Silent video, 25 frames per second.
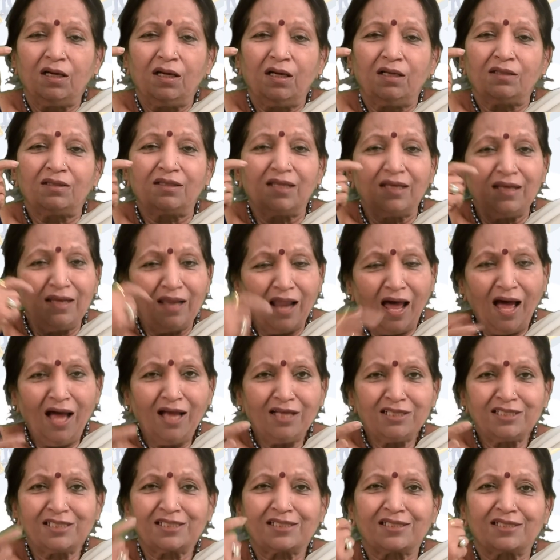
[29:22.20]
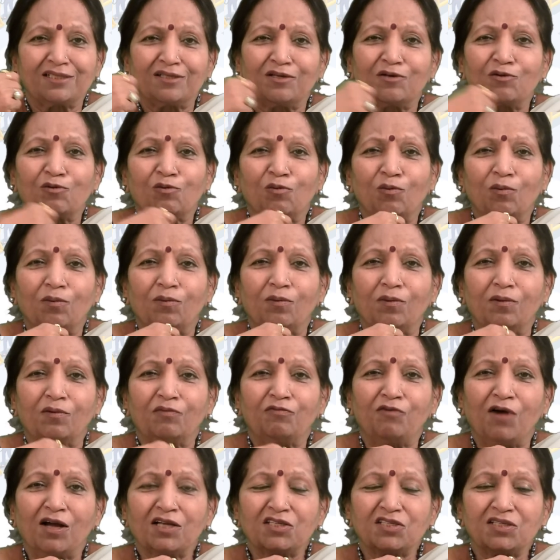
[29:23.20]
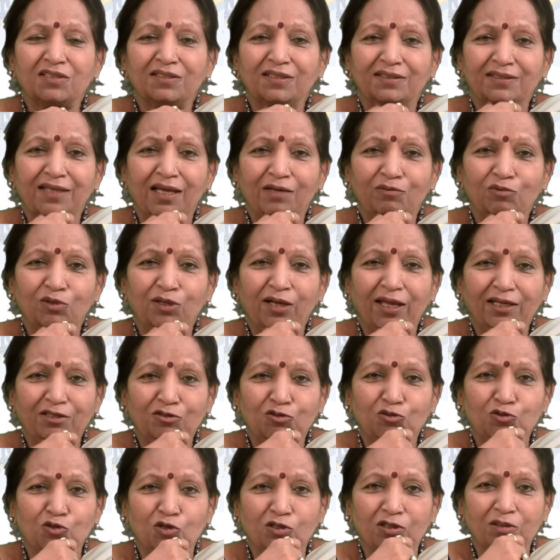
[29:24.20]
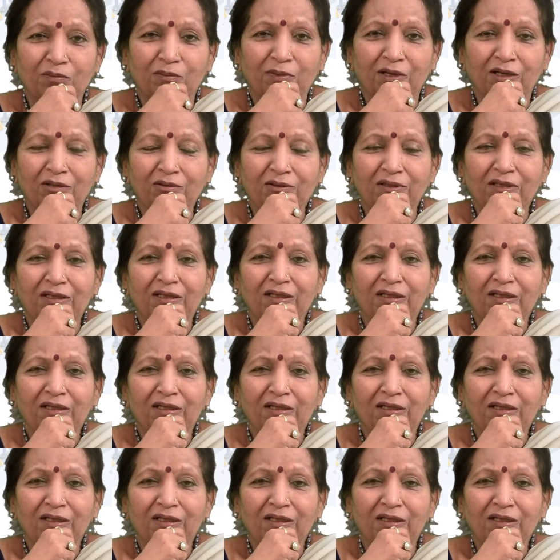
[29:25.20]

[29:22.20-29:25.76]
The last function that I would like to talk about